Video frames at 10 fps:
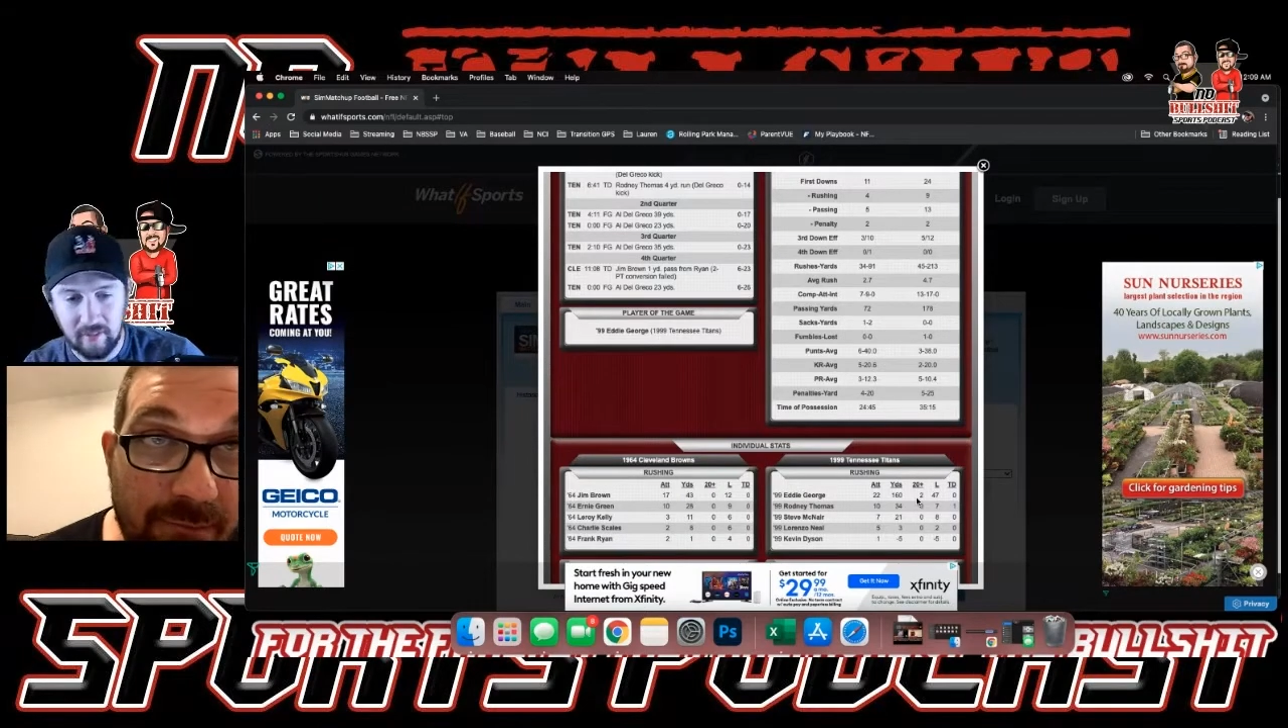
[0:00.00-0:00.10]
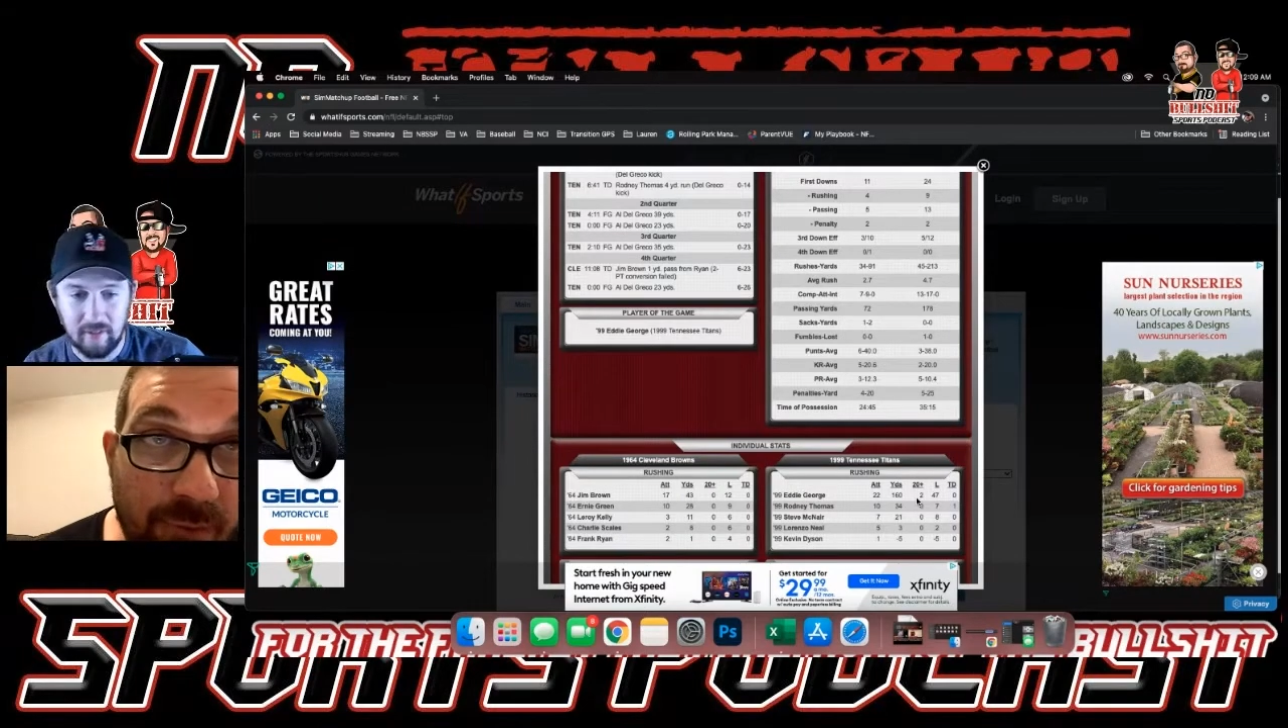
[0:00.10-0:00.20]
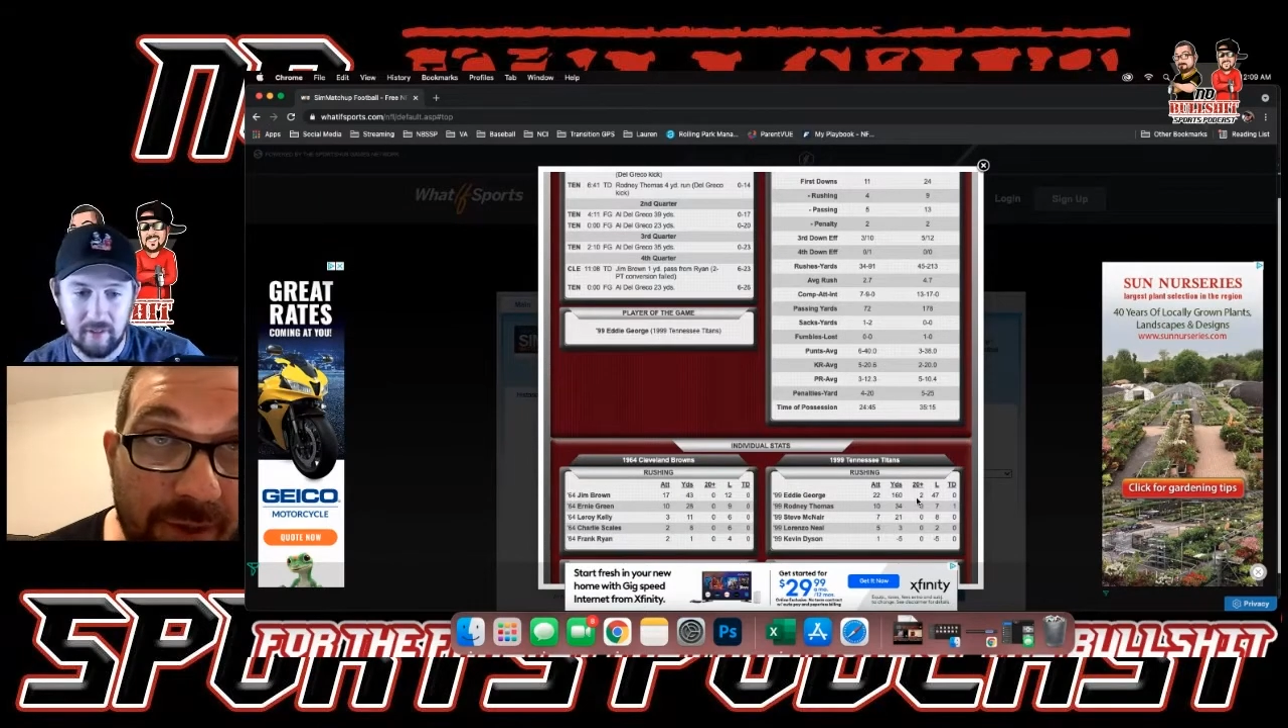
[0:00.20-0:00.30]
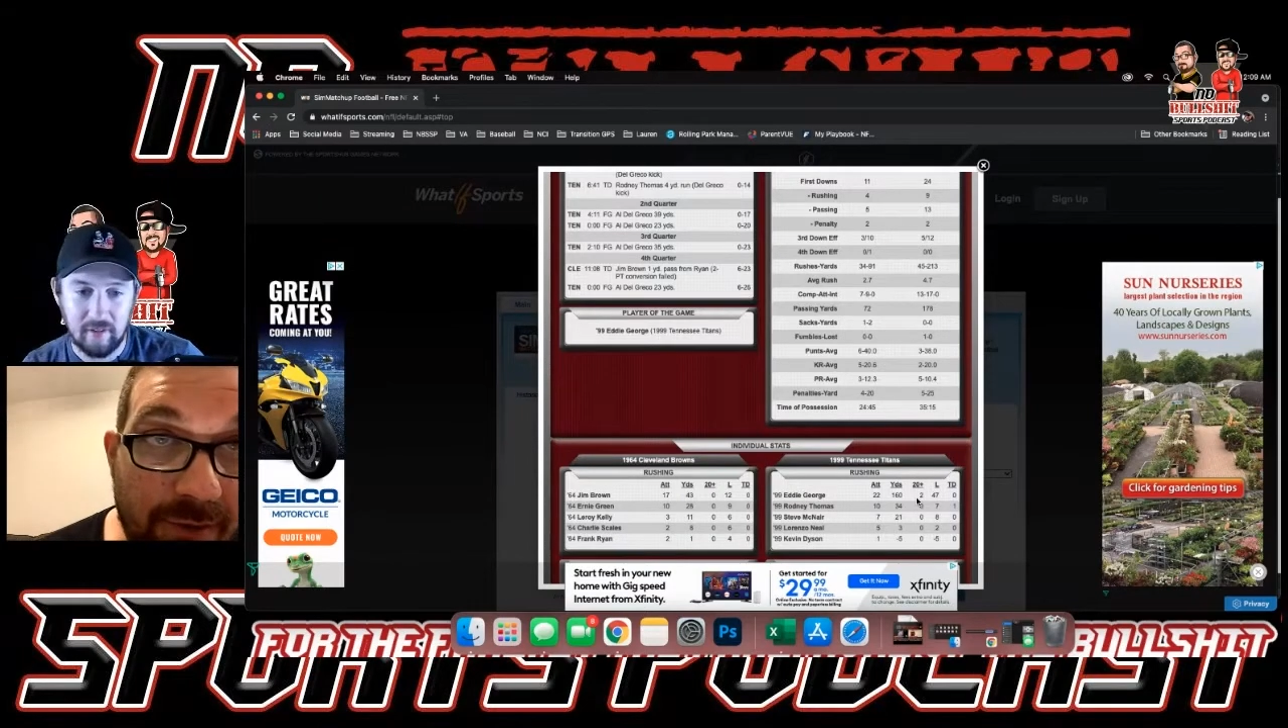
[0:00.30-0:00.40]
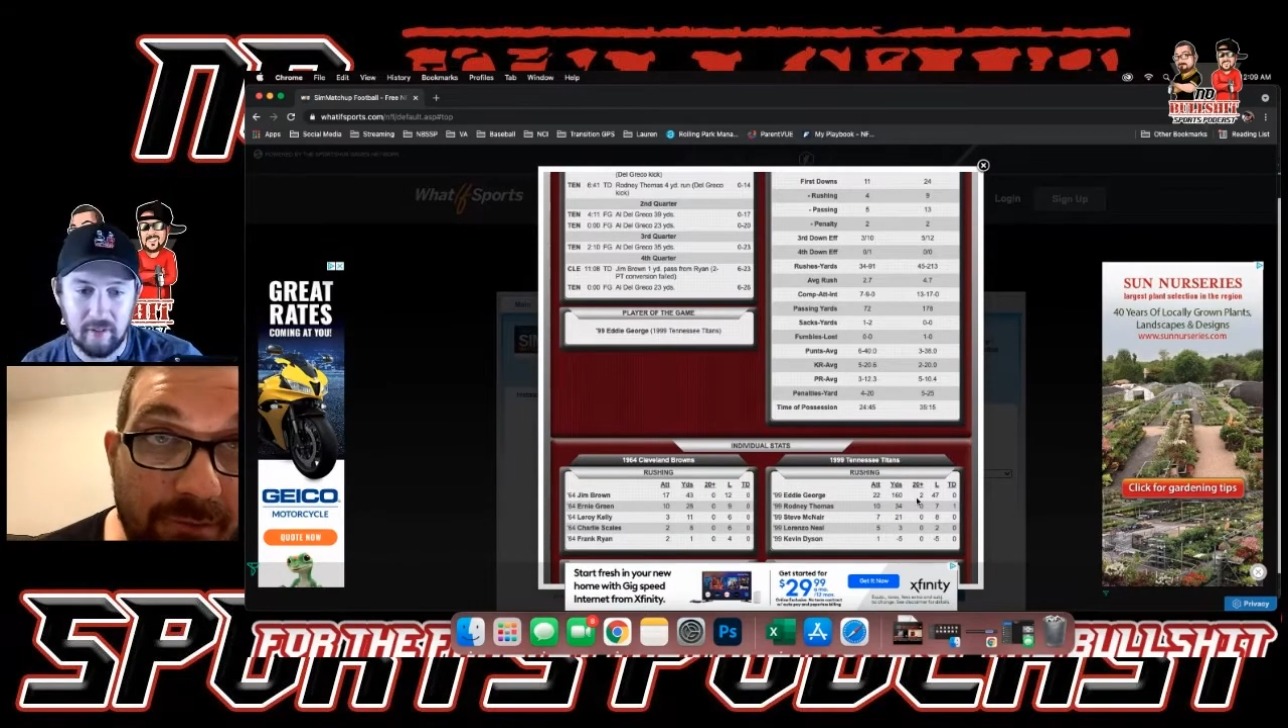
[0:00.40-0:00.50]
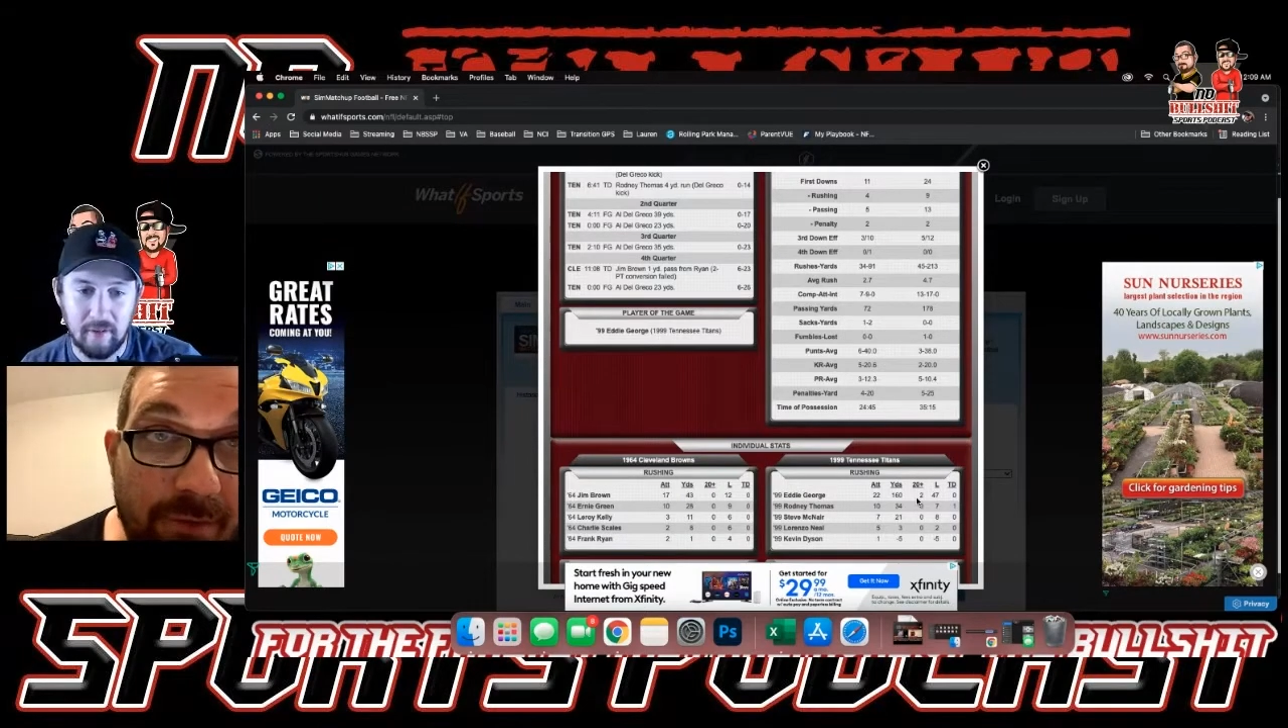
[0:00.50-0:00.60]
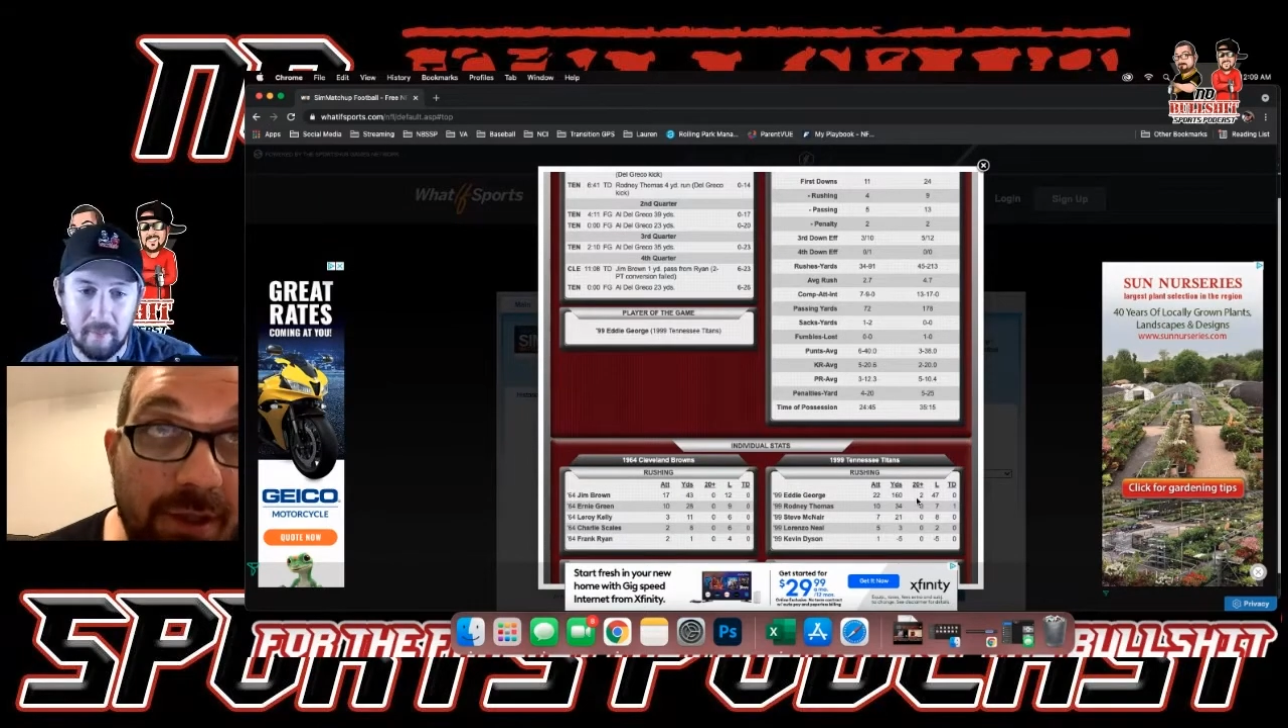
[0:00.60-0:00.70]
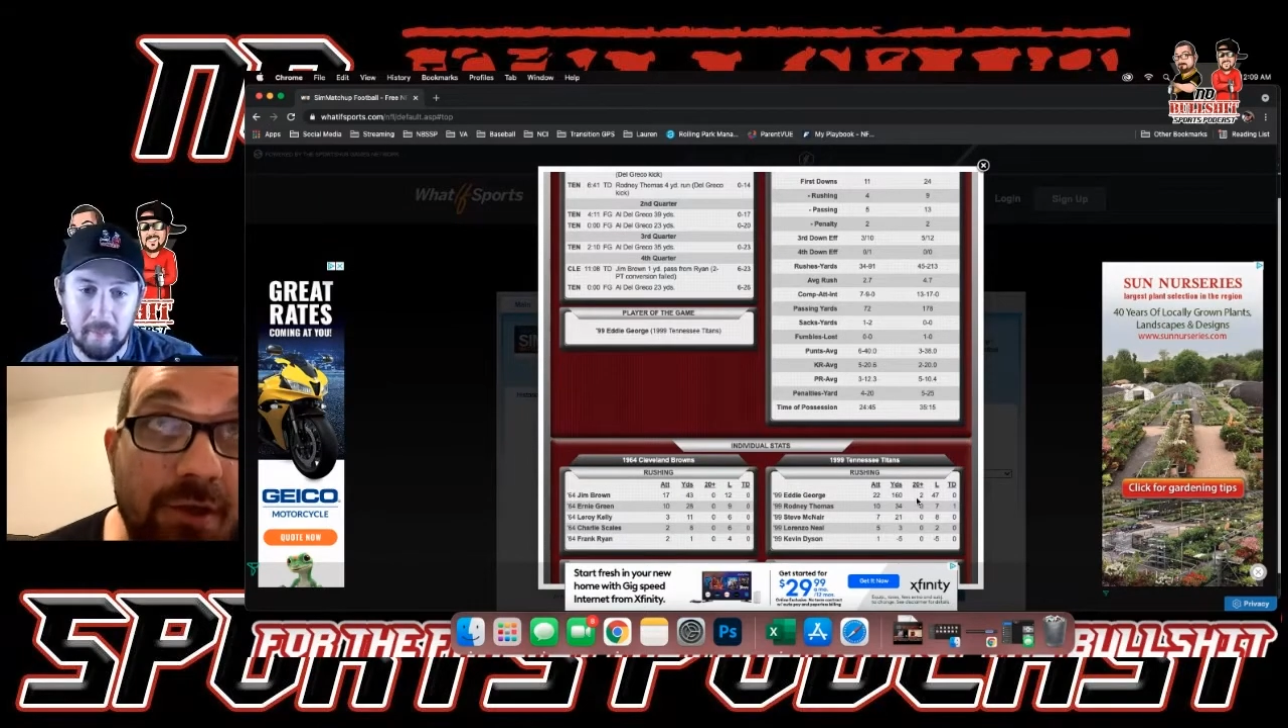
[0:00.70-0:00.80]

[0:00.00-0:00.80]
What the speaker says: 43,